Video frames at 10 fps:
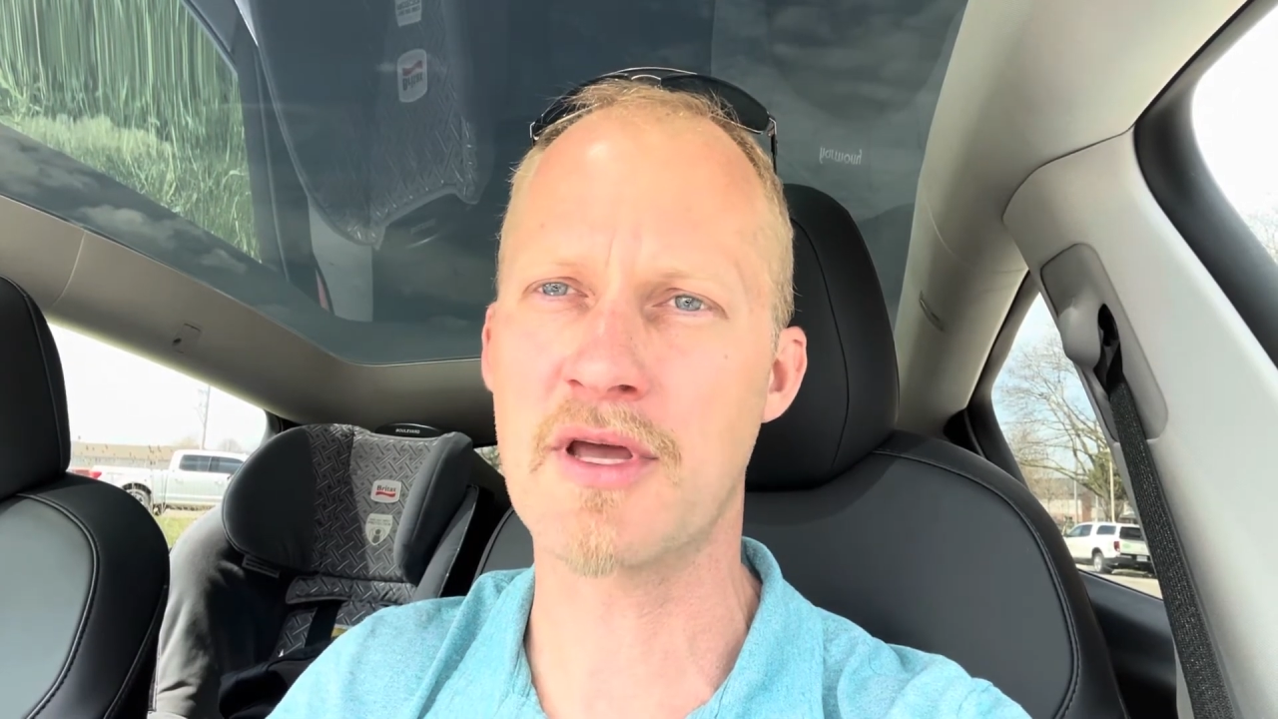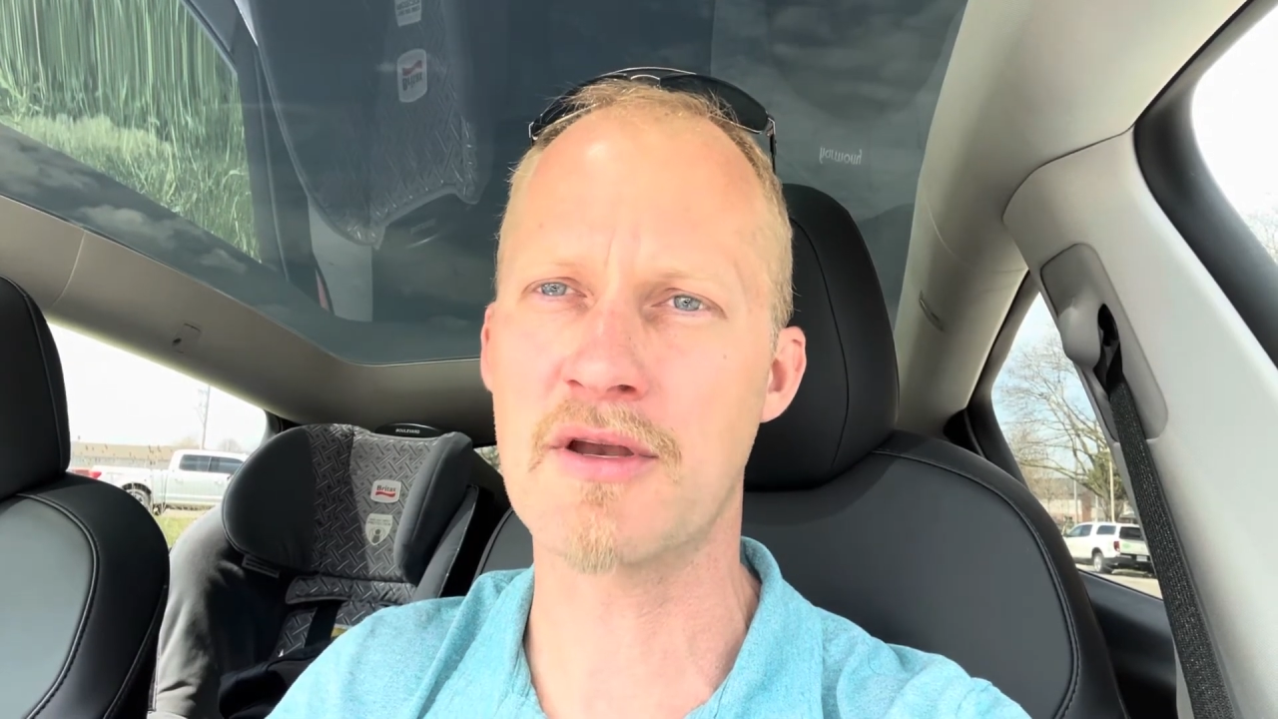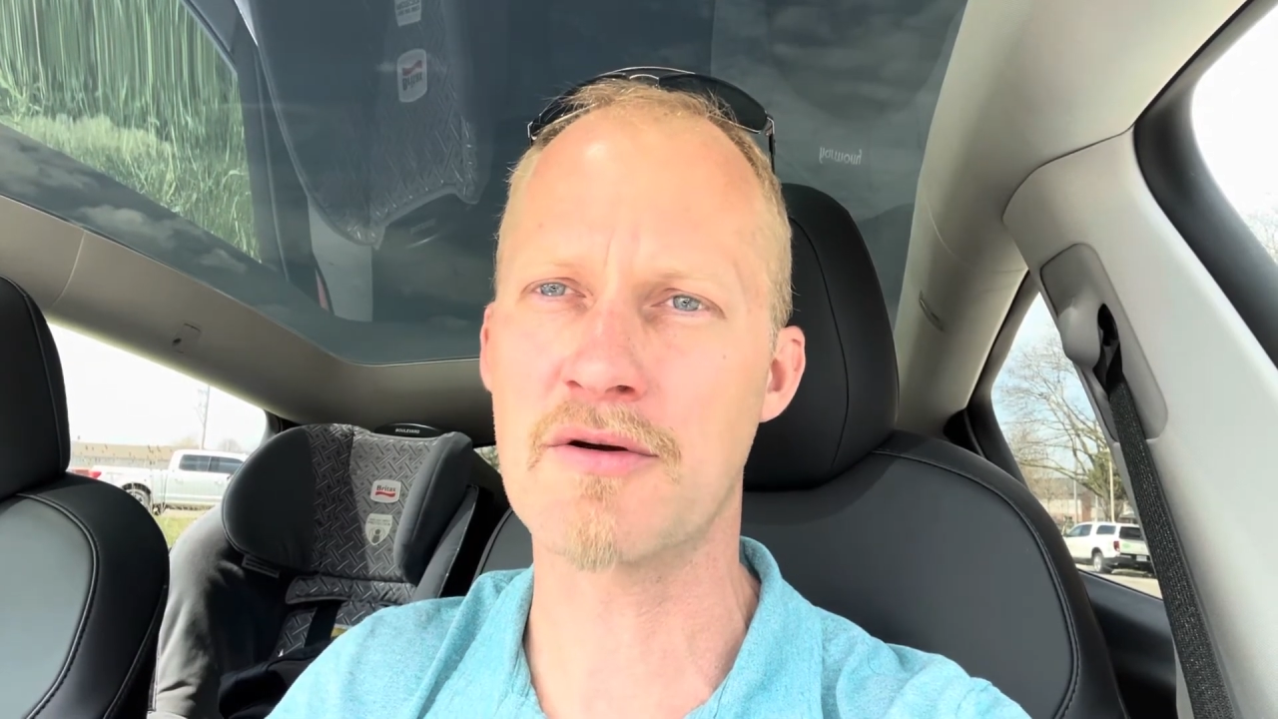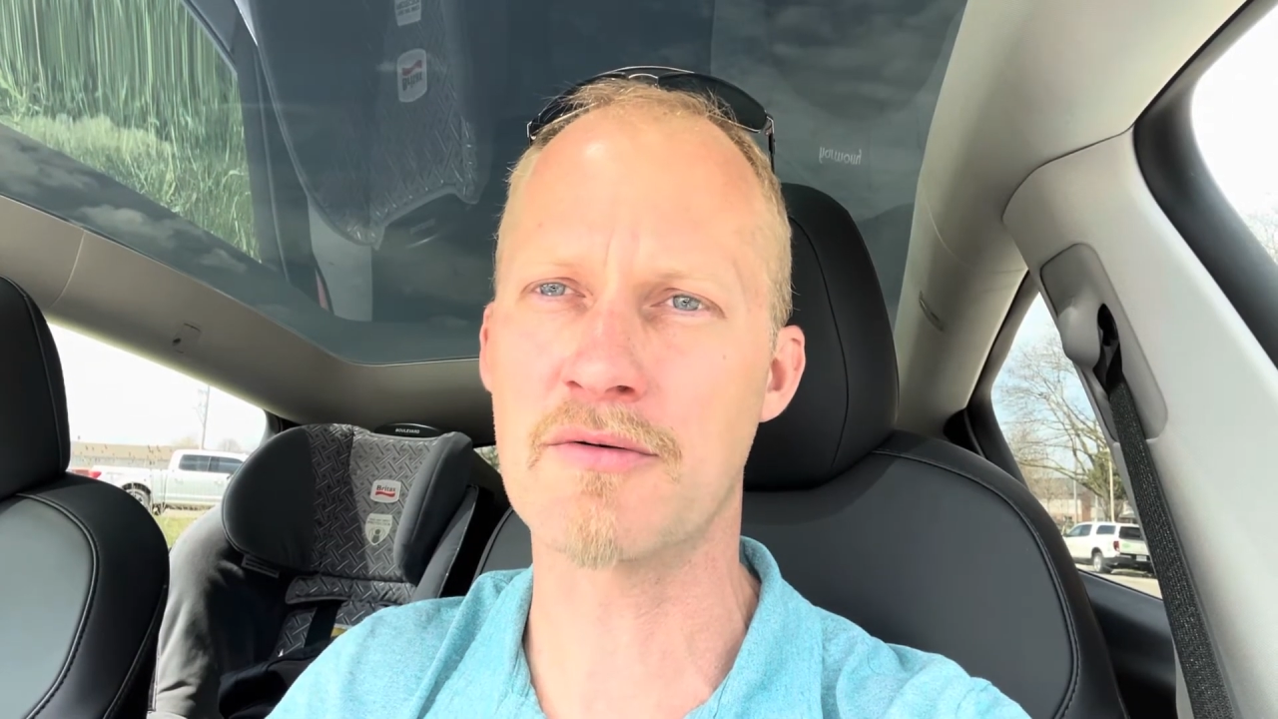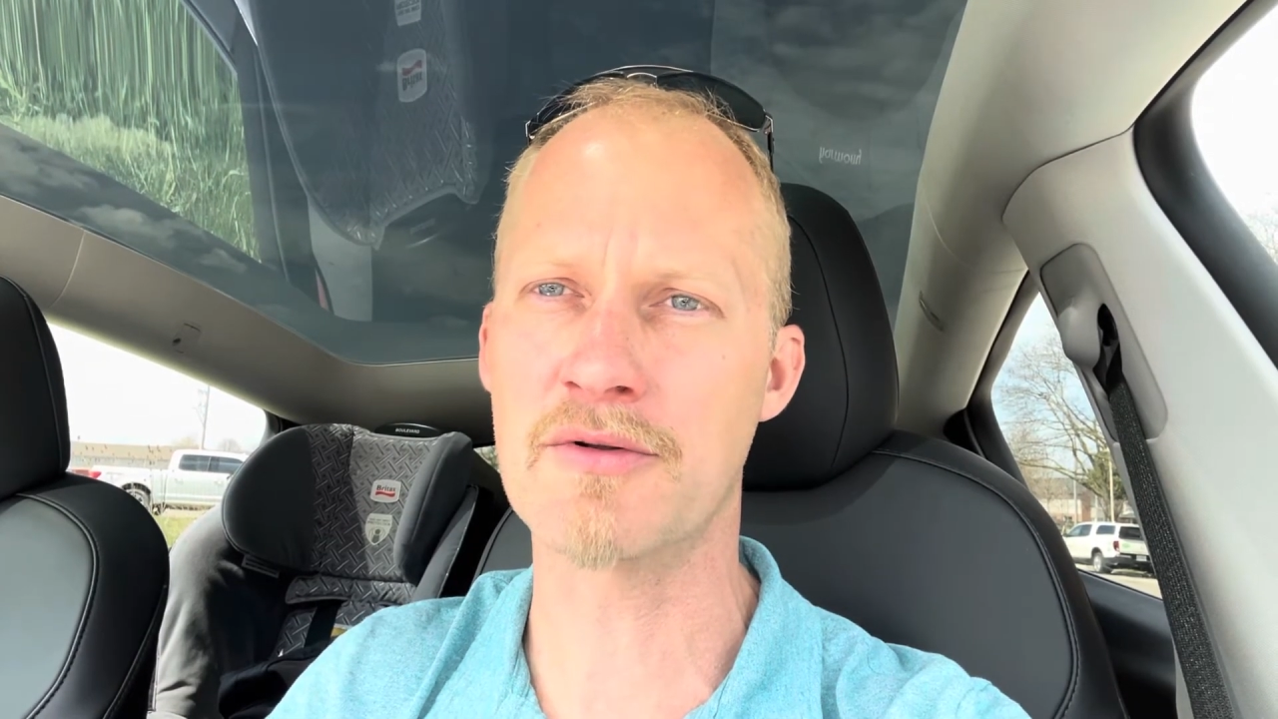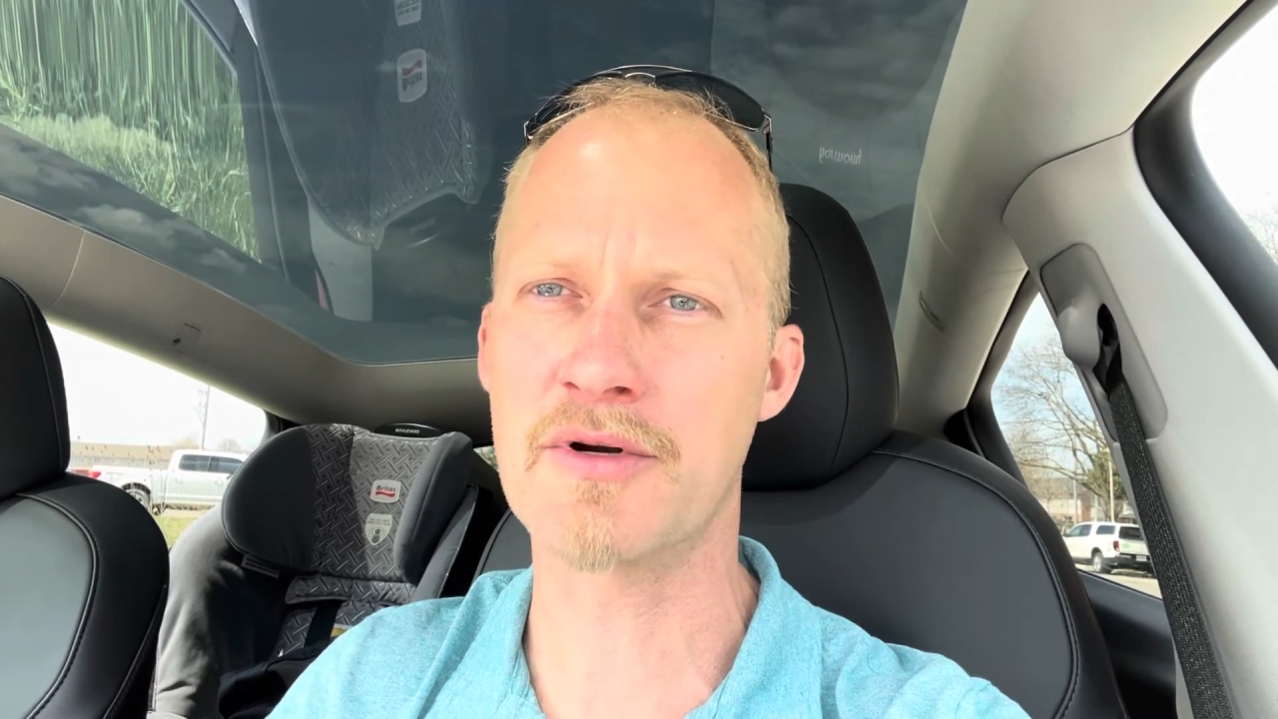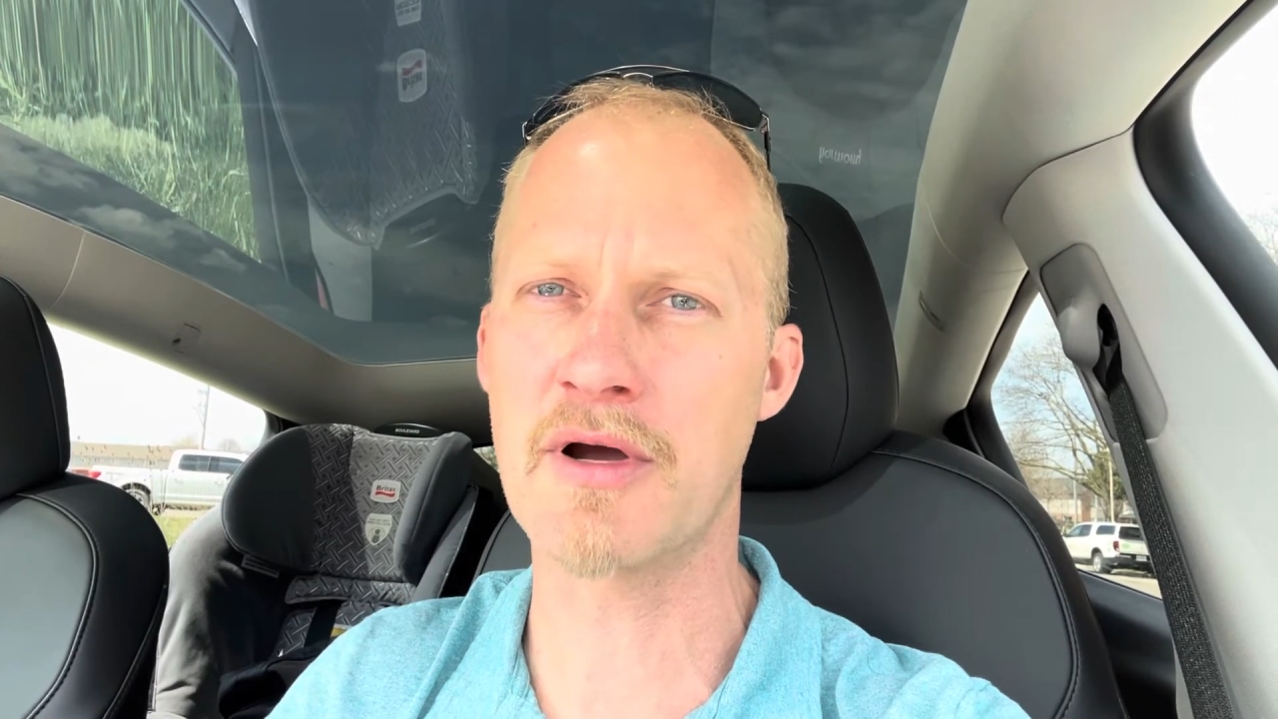than your older